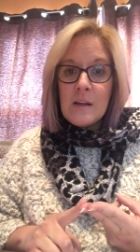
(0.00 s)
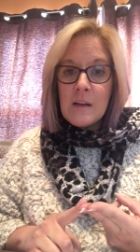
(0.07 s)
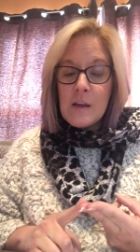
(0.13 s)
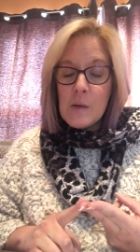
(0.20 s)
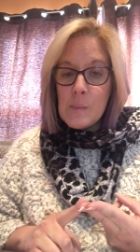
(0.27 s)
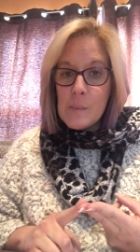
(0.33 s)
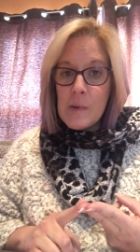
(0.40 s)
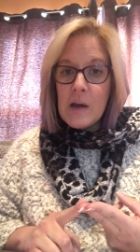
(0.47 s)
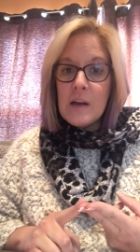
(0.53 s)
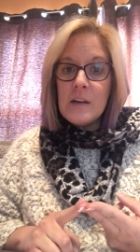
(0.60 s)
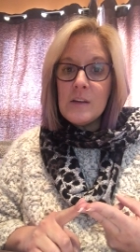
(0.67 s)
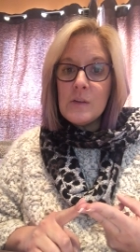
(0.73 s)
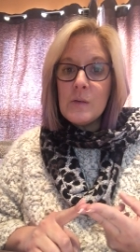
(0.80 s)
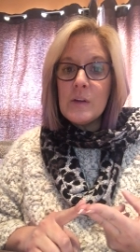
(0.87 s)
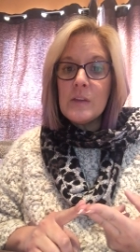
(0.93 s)

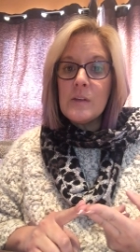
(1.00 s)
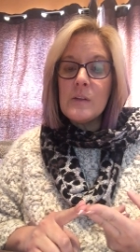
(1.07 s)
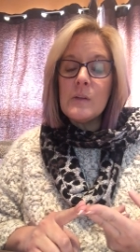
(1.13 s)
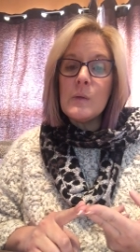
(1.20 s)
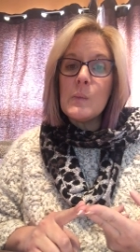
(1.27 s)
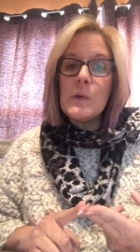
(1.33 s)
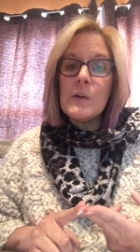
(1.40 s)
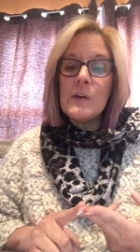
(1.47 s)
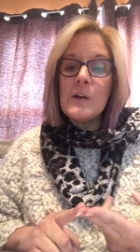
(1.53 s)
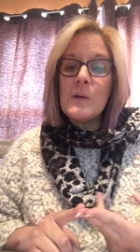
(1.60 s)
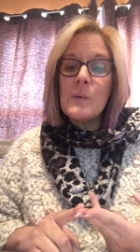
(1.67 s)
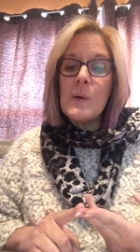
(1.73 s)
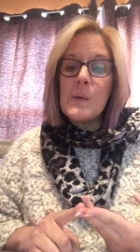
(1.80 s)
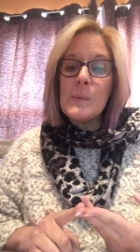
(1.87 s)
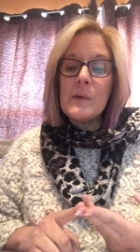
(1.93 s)
combined with those superior
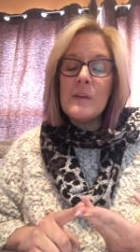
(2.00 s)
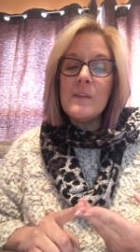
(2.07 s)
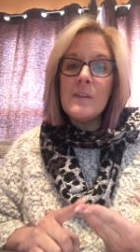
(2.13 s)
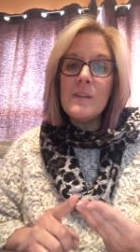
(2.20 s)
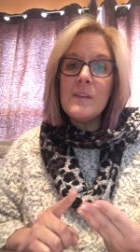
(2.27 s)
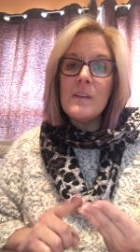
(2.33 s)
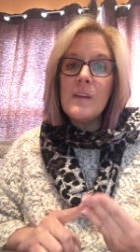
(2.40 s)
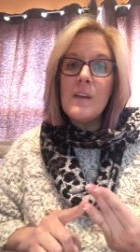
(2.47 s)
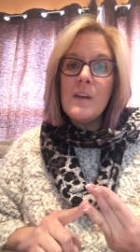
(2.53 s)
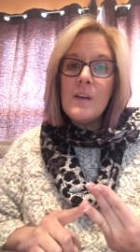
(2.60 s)
weapons,